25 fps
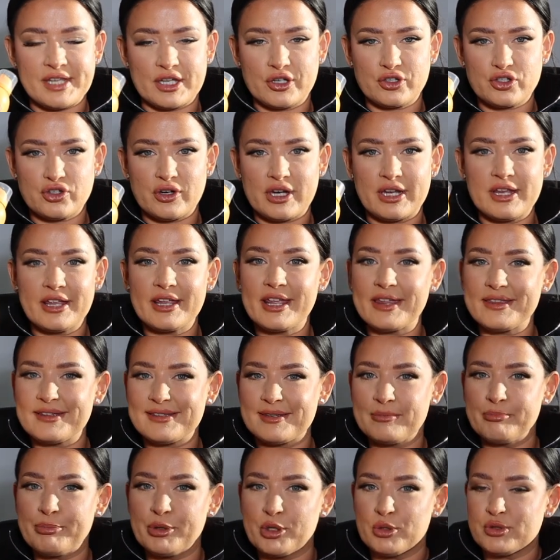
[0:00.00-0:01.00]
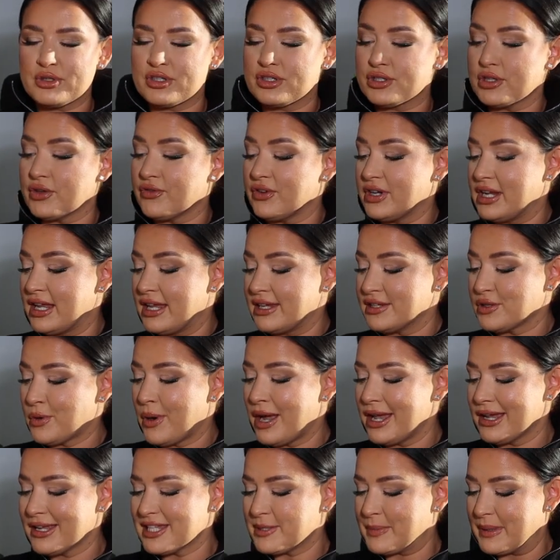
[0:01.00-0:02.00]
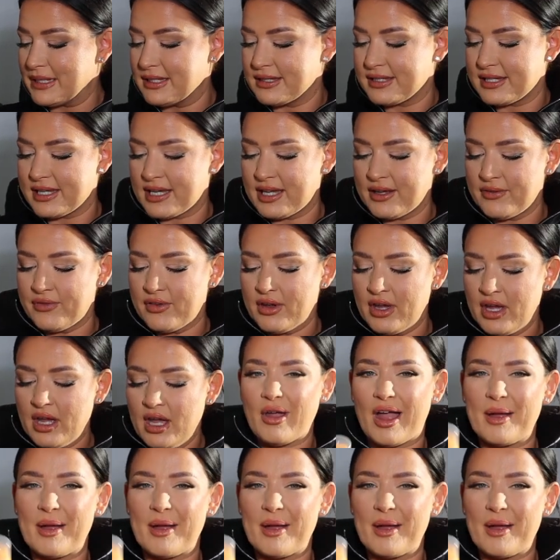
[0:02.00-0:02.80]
Sanctuary. You get this in Boots and stuff, and it is quite expensive.